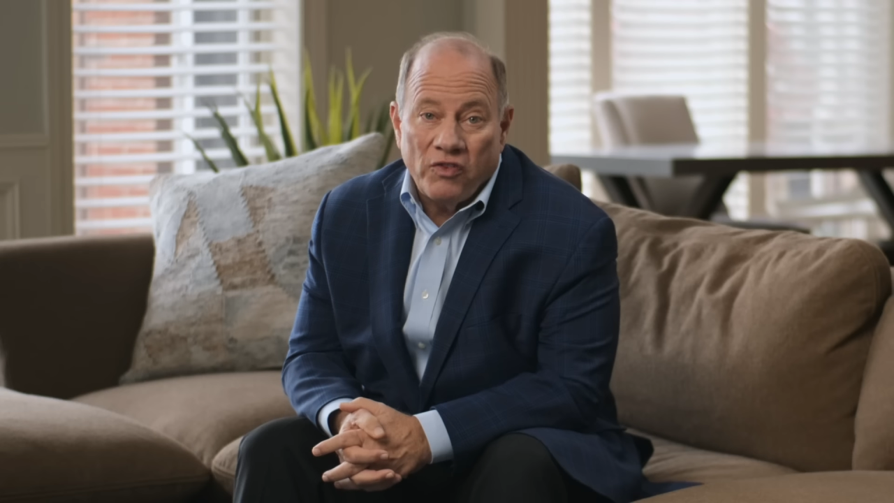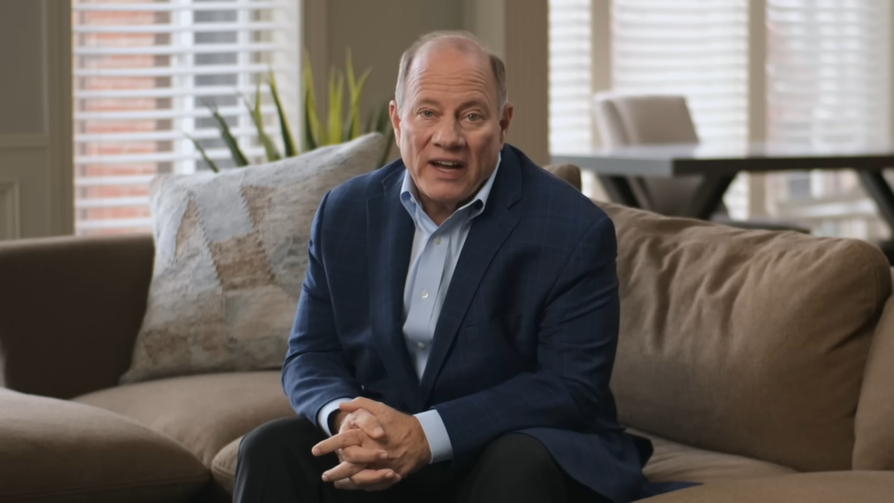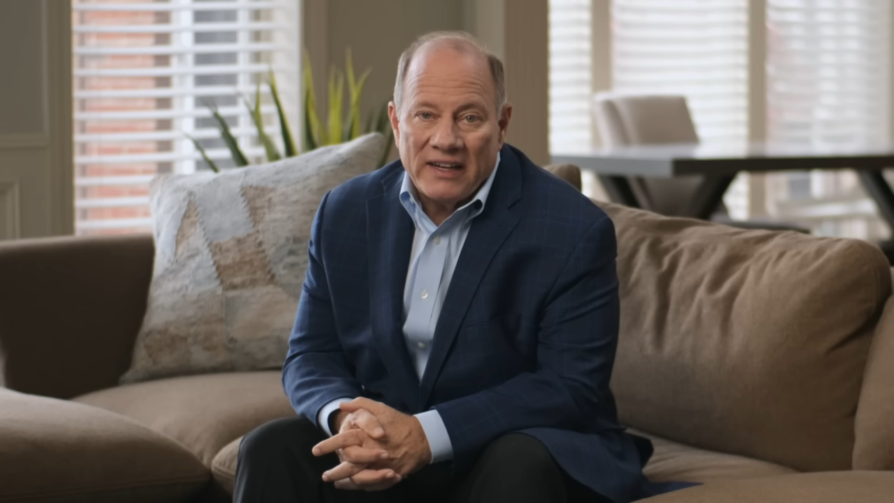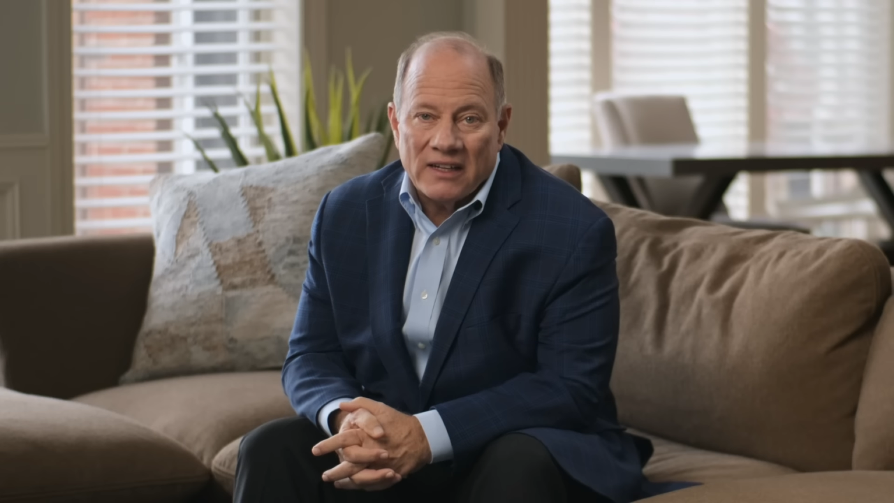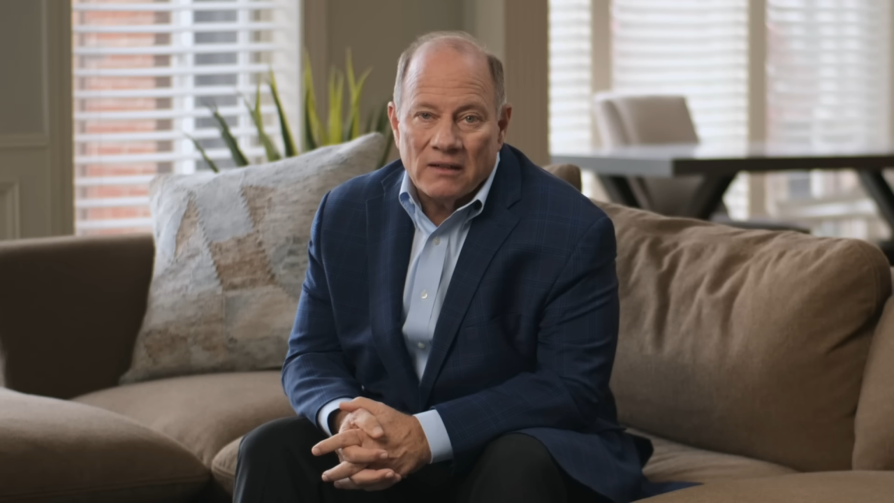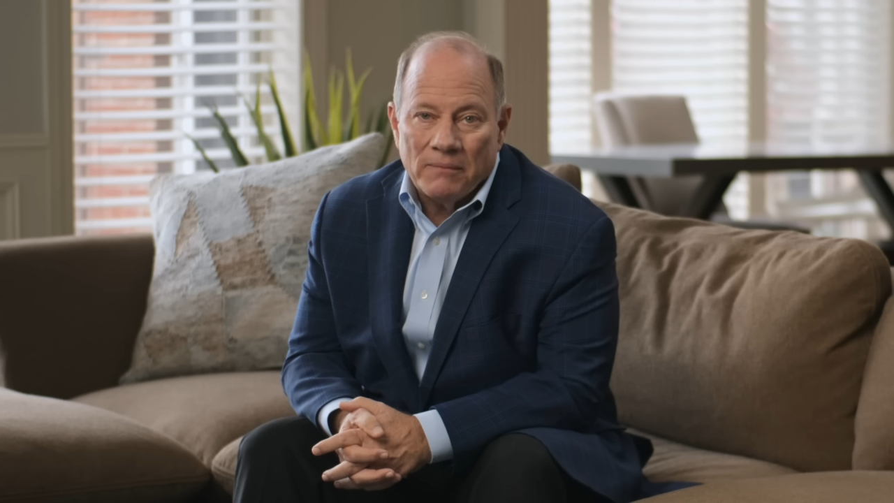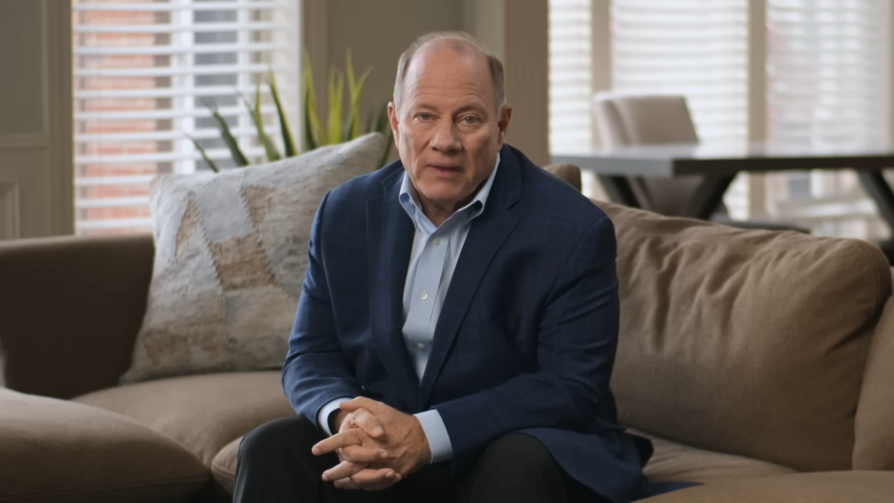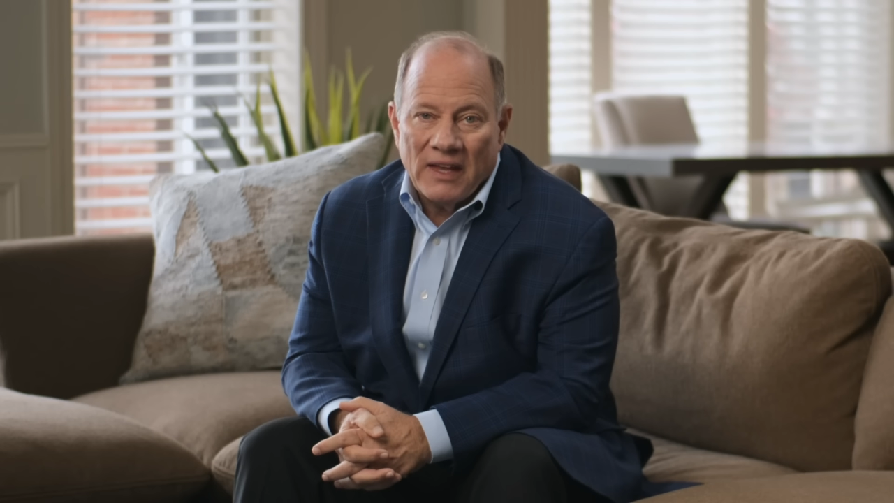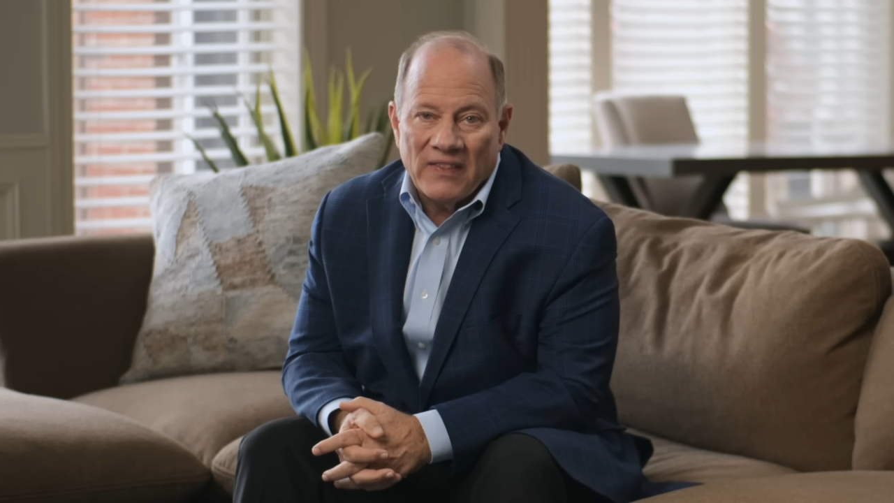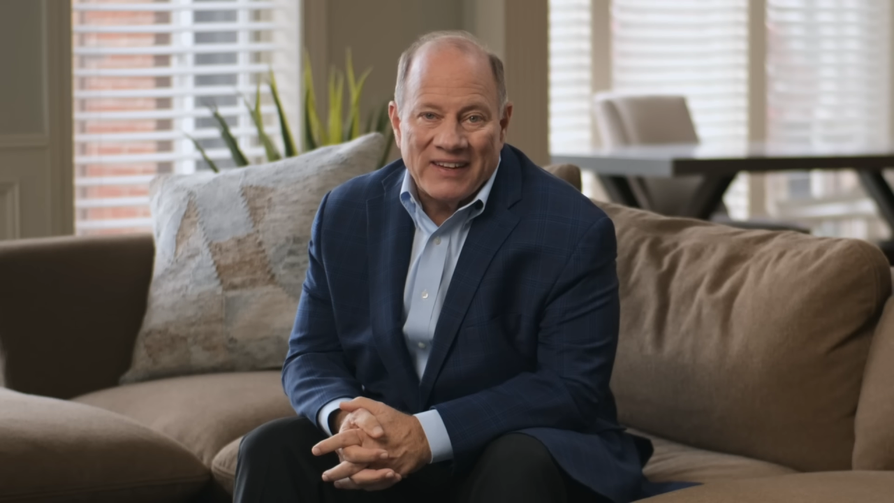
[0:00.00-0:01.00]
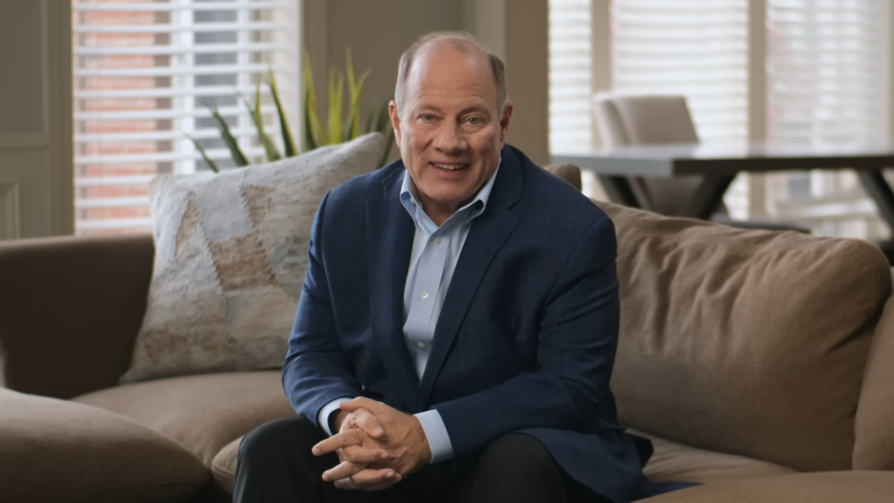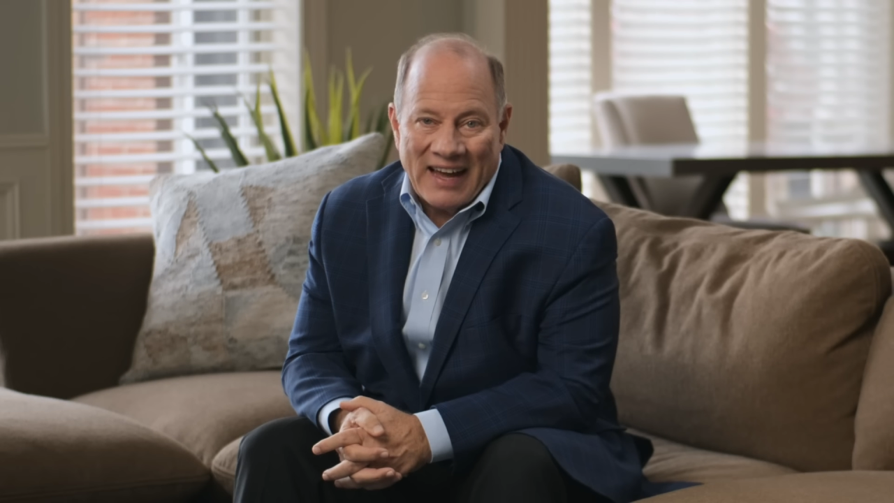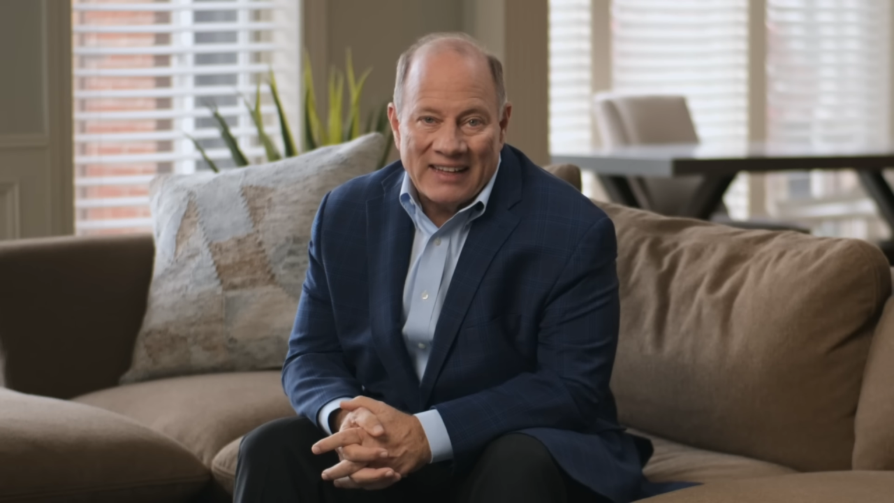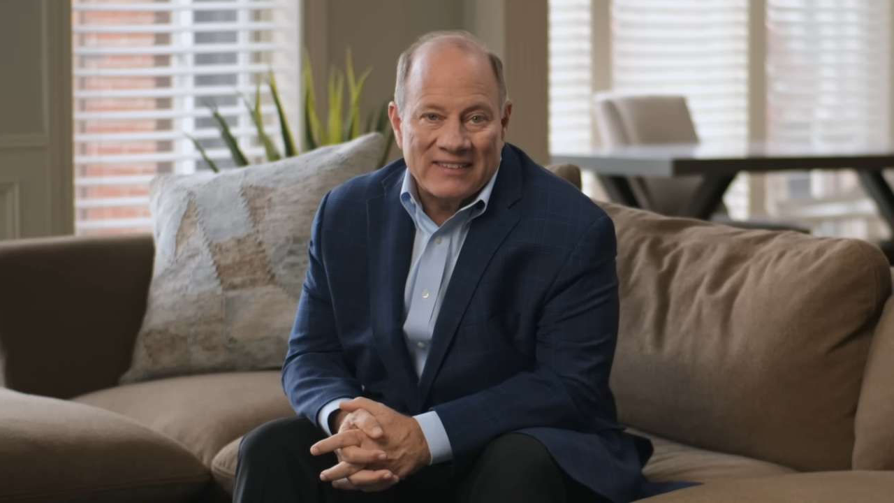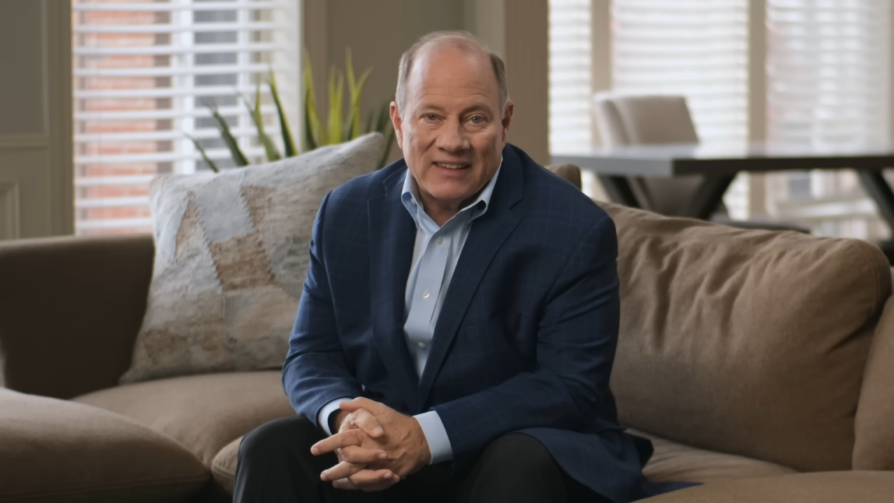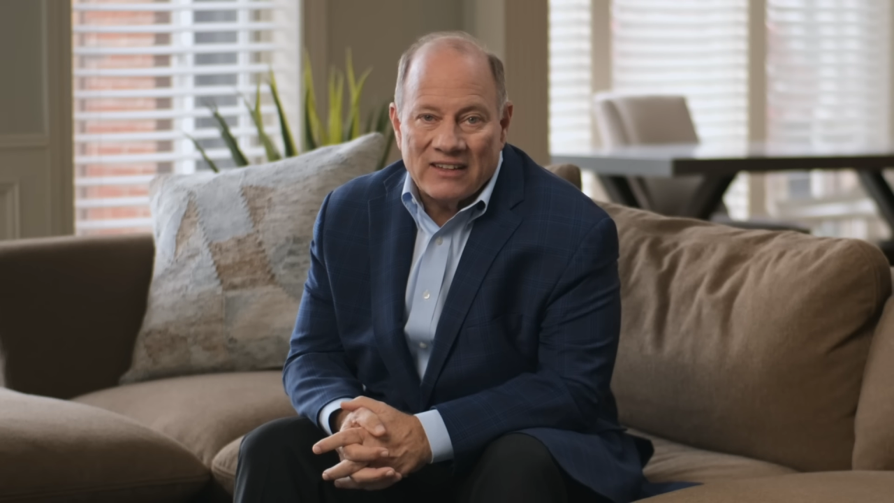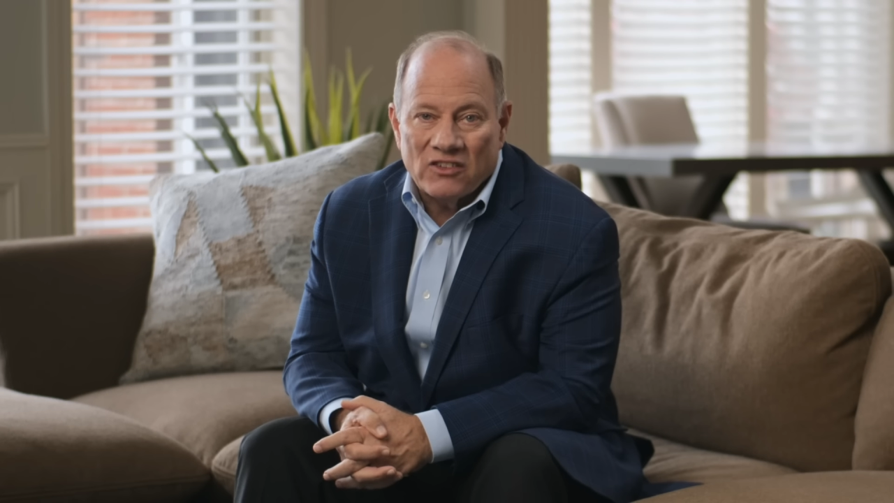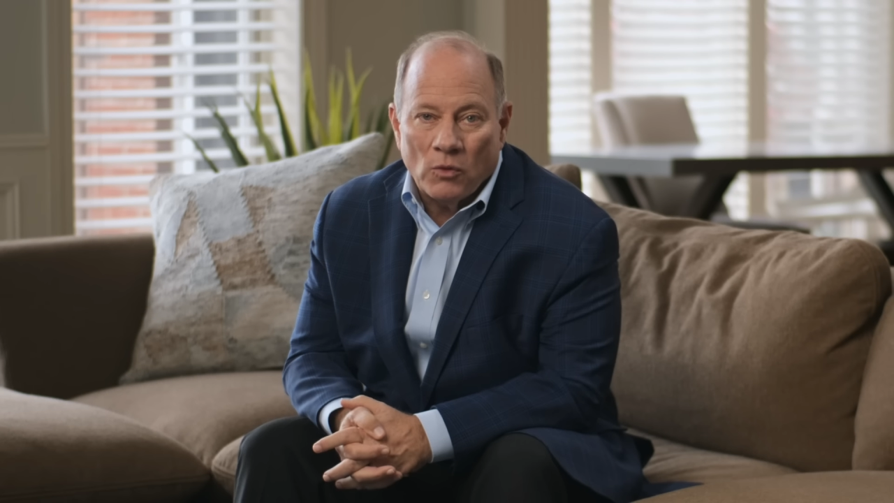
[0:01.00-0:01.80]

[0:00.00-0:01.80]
fighting and the nonsense